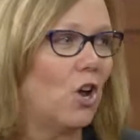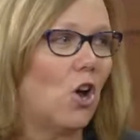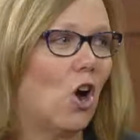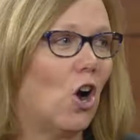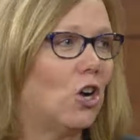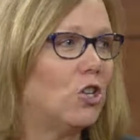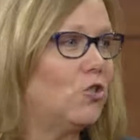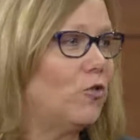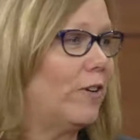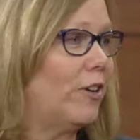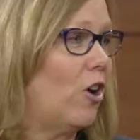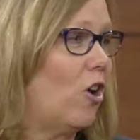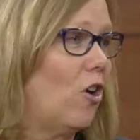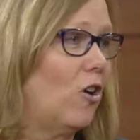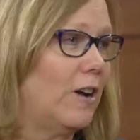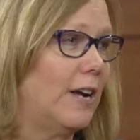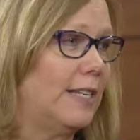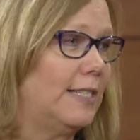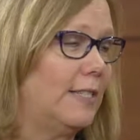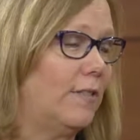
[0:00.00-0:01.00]
are doing all
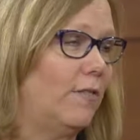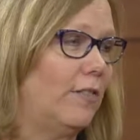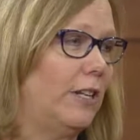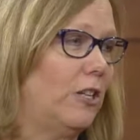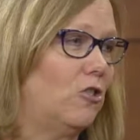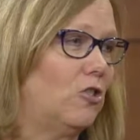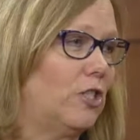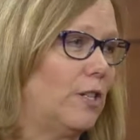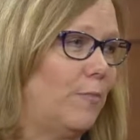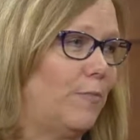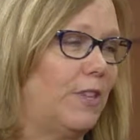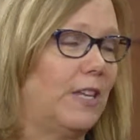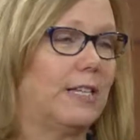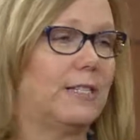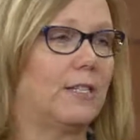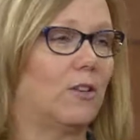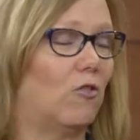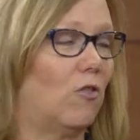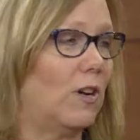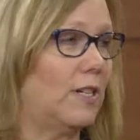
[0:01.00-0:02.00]
kinds of leadership things
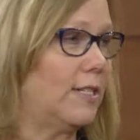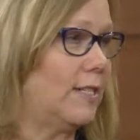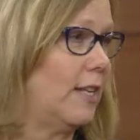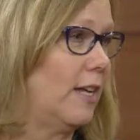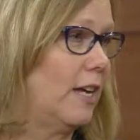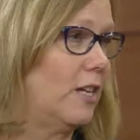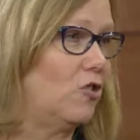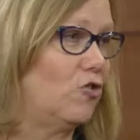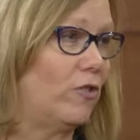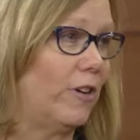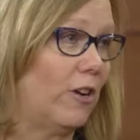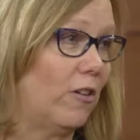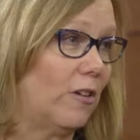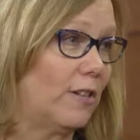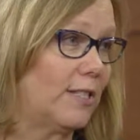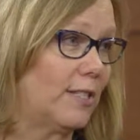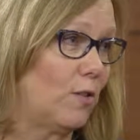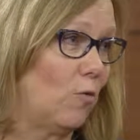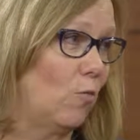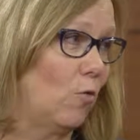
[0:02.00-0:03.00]
across the country, across
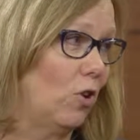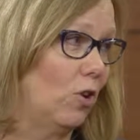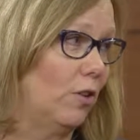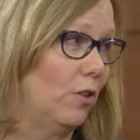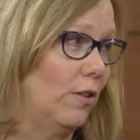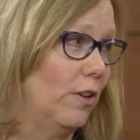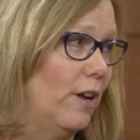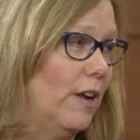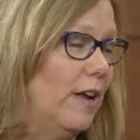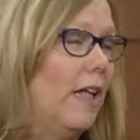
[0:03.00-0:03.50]
the world.